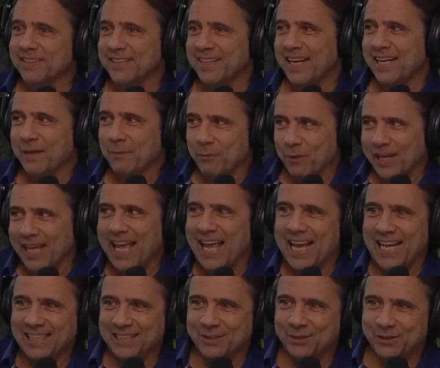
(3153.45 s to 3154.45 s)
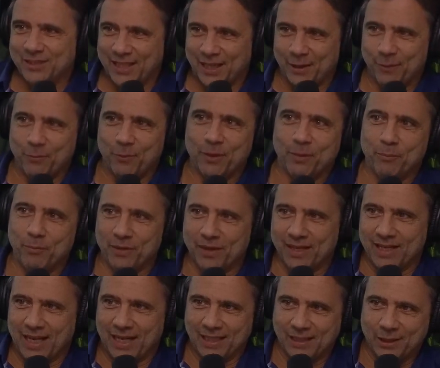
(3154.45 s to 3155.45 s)
I didn't want to ask because I didn't want to bring
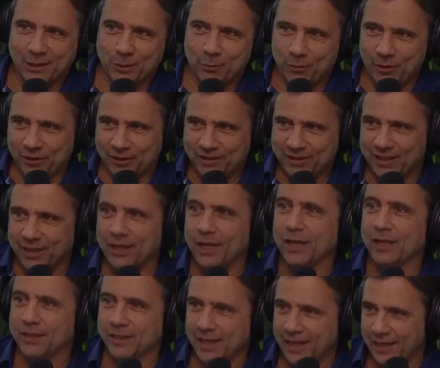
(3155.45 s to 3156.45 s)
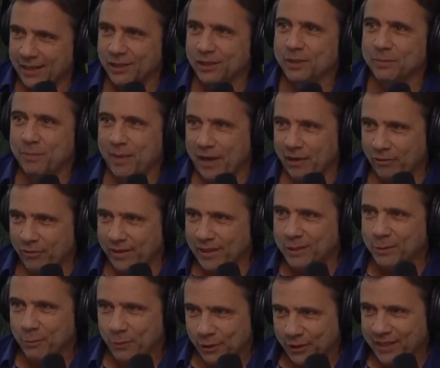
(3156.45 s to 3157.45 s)
conscious awareness to the unconscious pattern
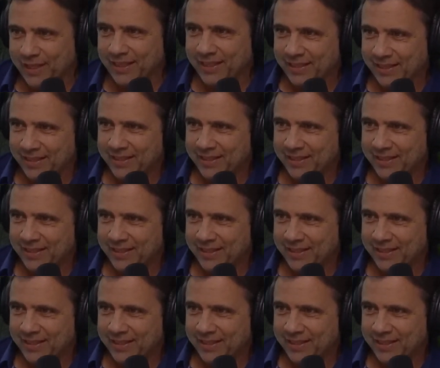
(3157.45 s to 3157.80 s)
that's working.